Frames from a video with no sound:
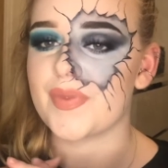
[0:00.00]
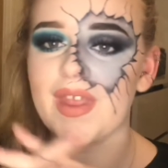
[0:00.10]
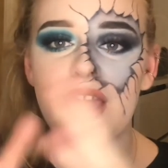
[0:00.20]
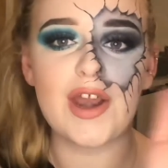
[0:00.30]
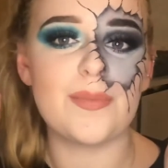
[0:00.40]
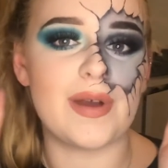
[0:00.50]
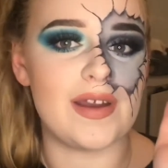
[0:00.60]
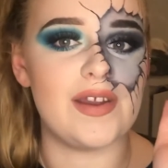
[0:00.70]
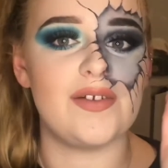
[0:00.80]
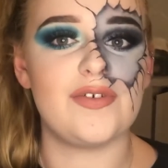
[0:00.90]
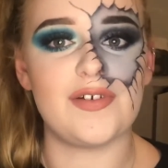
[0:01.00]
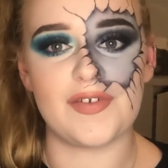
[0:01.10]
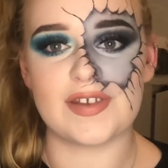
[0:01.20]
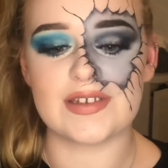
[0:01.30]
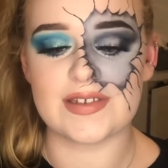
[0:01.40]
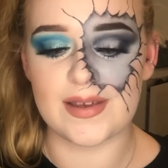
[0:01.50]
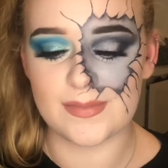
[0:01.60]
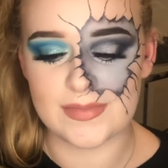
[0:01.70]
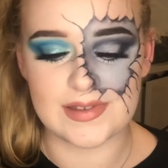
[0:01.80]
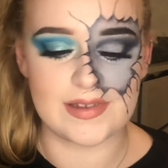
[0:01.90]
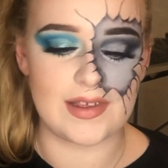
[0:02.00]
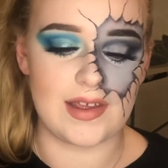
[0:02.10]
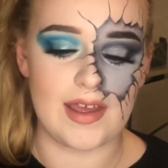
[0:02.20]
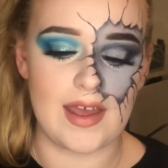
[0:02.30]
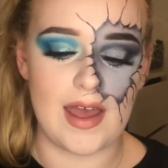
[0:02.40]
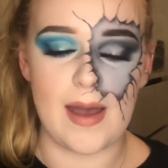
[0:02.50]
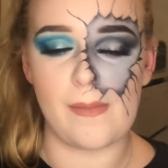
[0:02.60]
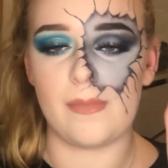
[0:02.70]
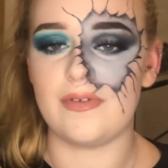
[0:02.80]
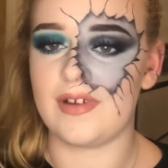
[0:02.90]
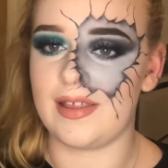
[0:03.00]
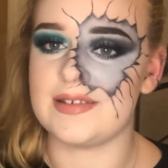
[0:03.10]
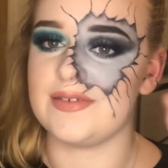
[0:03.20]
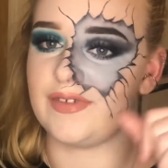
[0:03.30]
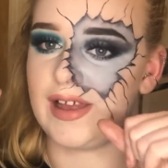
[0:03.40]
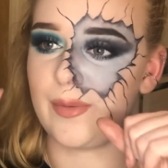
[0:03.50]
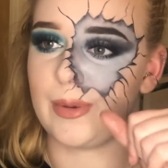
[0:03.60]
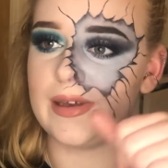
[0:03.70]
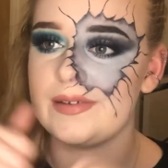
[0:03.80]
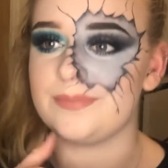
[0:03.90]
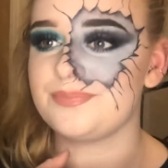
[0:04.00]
I don't mind it for a first attempt. I'm relatively happy.